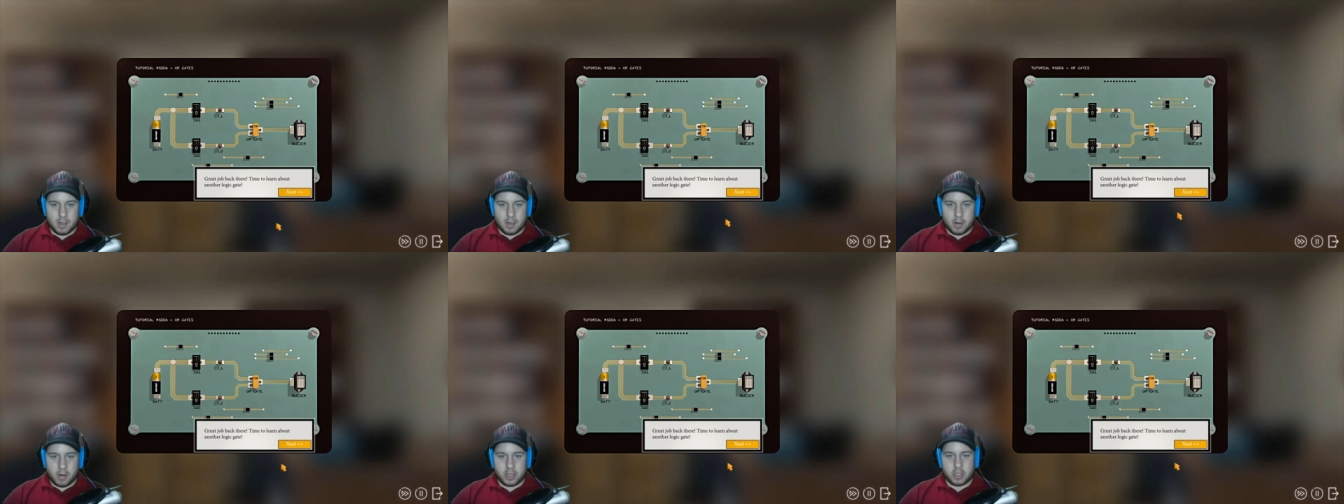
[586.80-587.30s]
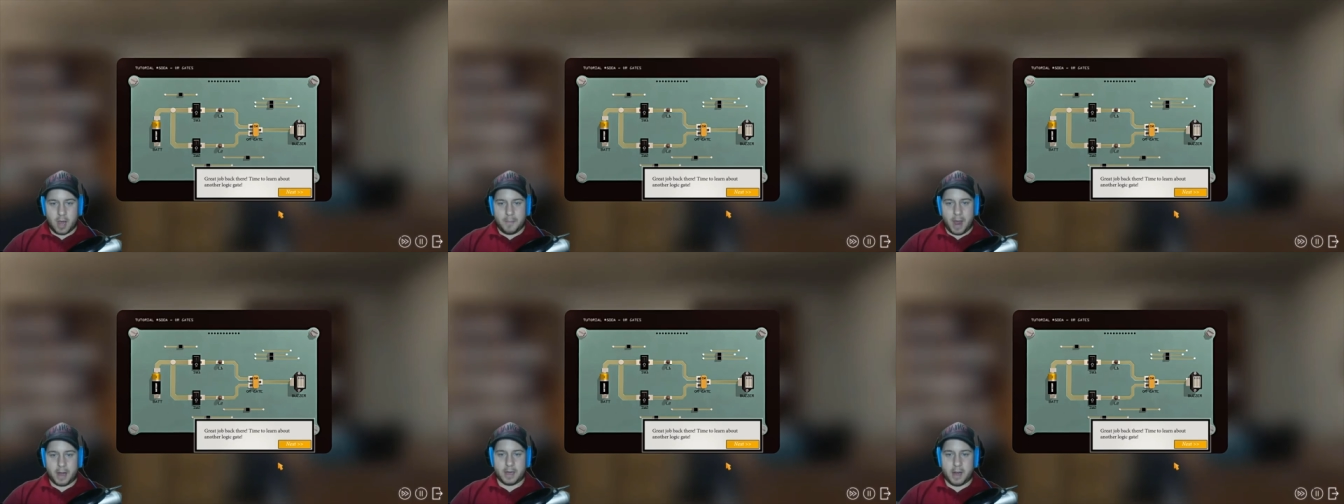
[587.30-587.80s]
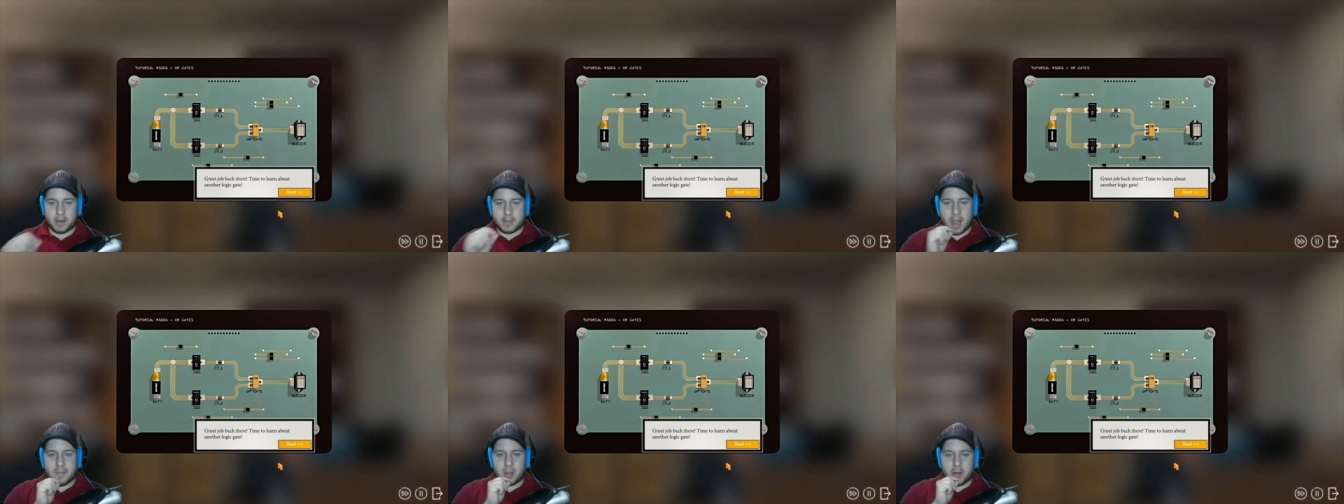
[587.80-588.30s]
Great job back there.
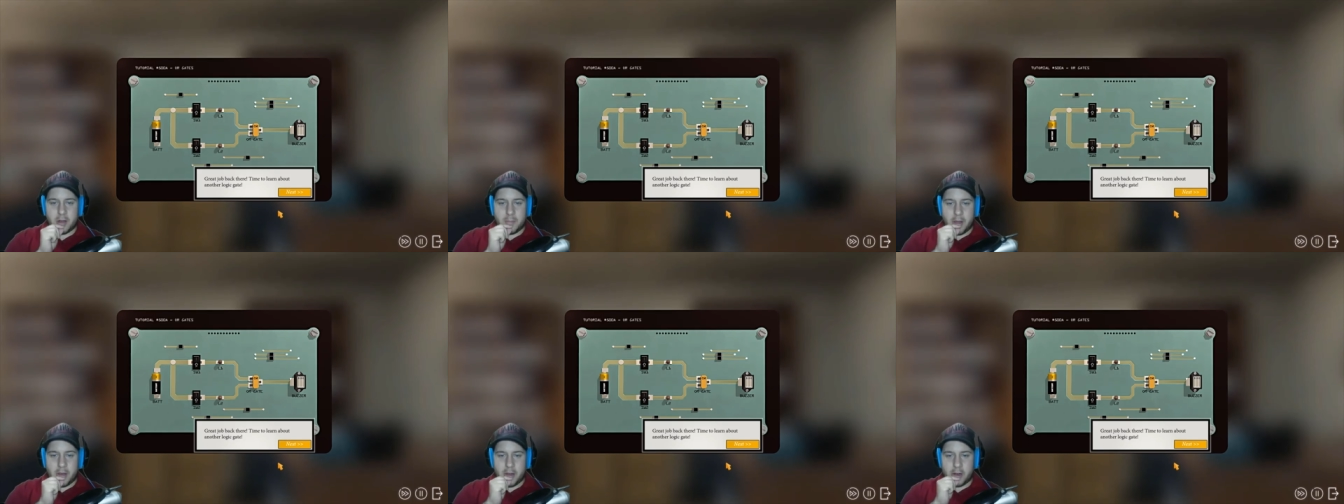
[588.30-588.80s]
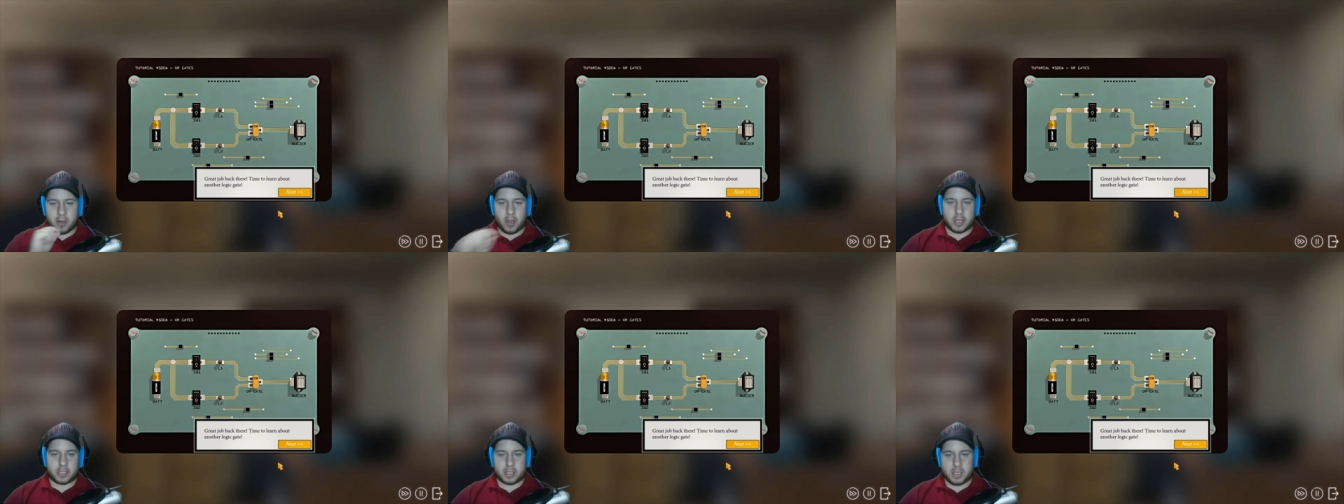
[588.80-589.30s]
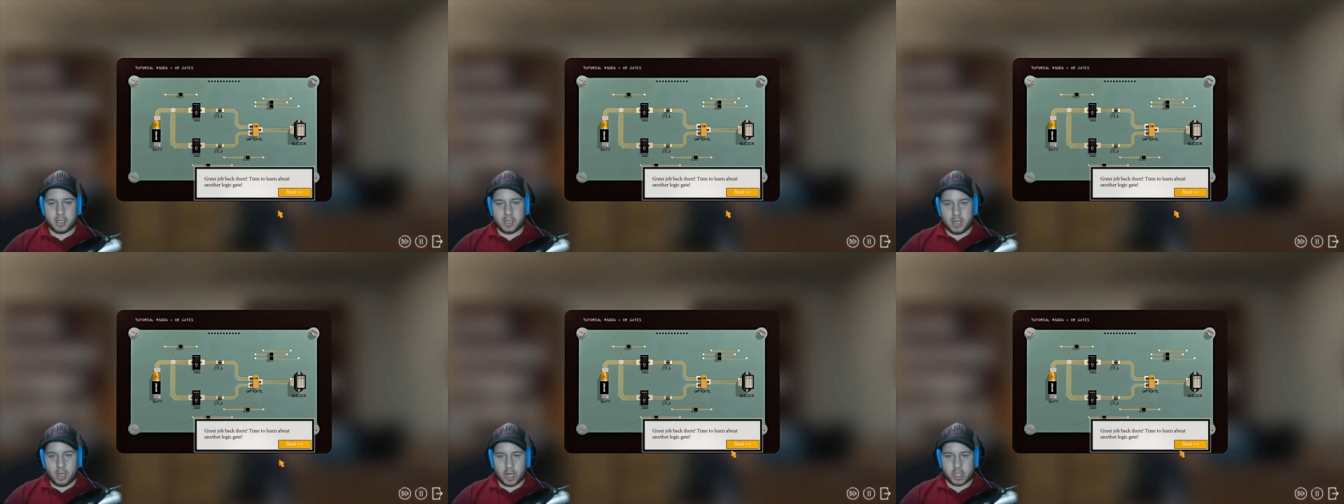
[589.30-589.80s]
Time to learn about another logic,
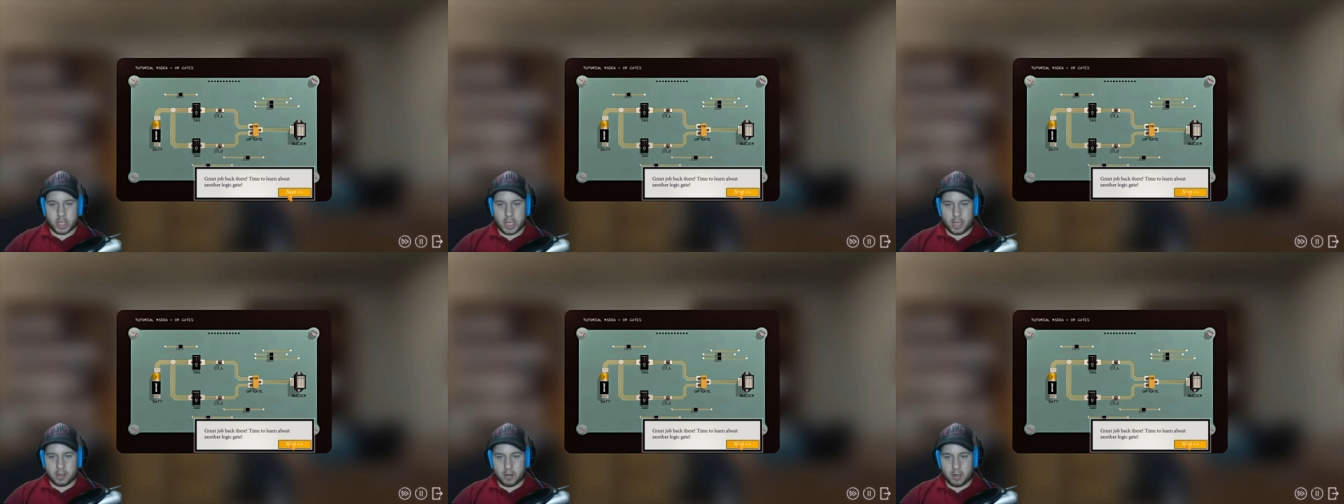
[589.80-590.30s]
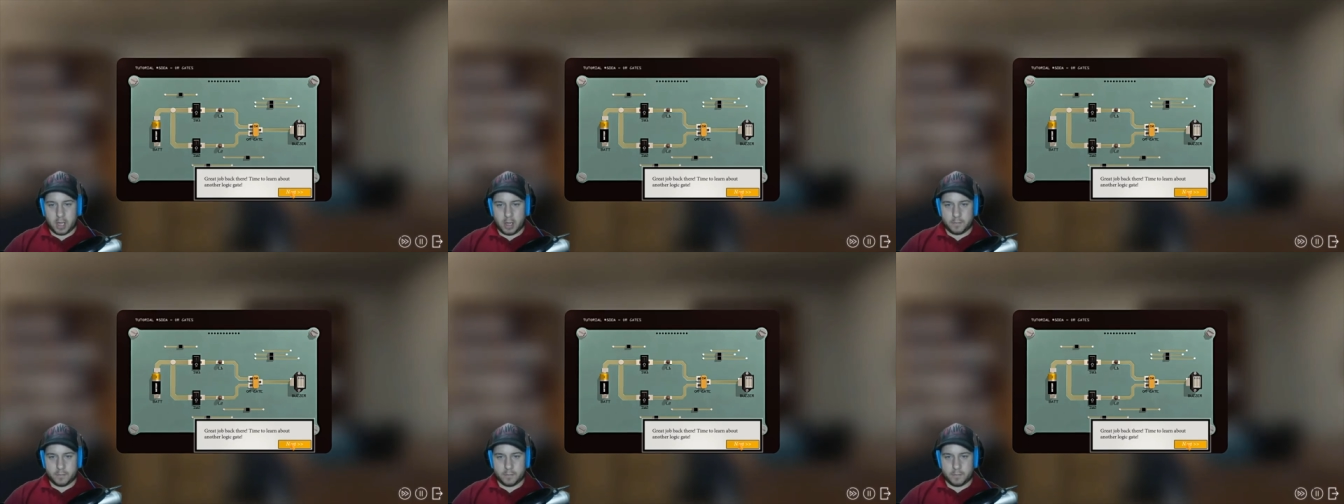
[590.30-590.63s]
logic gate. Okay.